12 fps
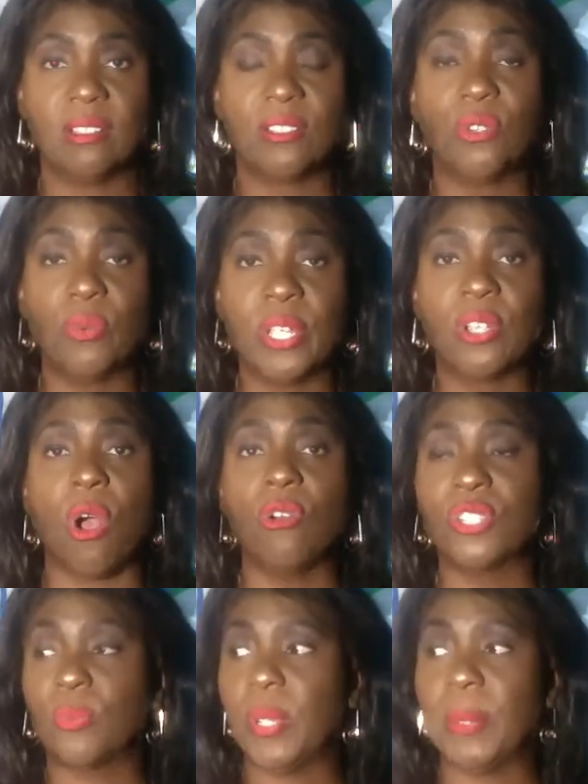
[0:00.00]
Do we
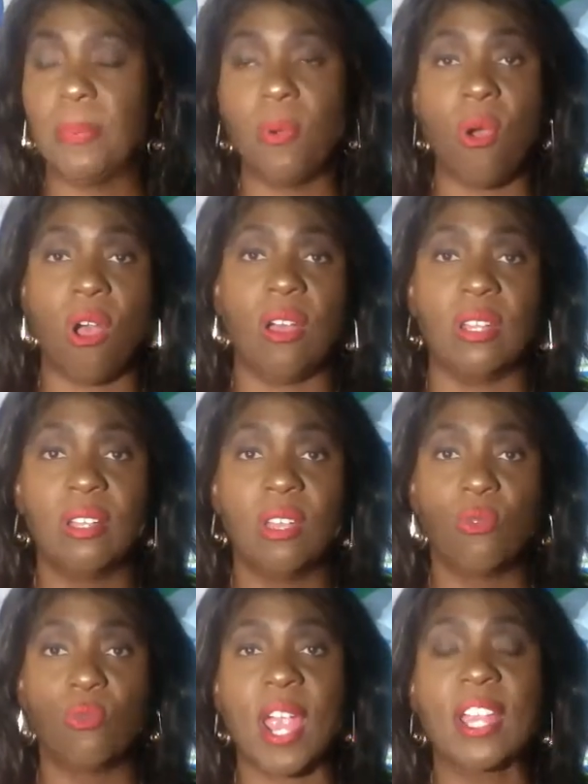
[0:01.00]
go to people on
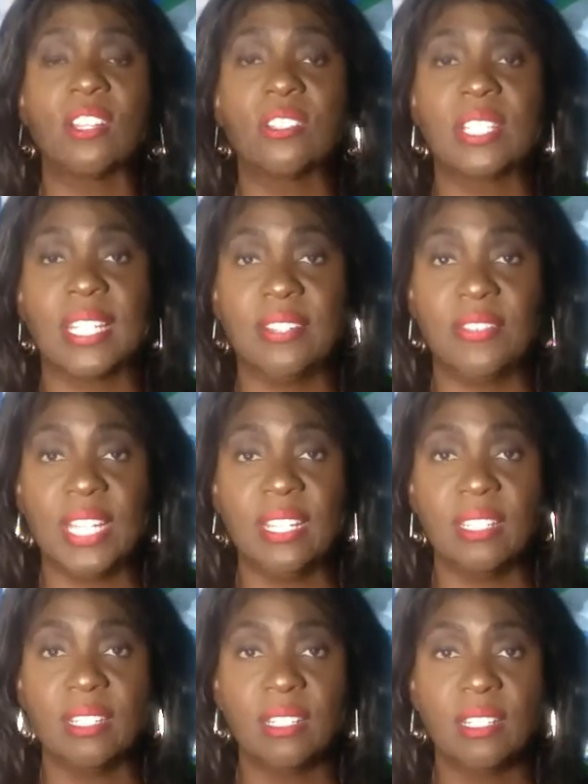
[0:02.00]
regular TV?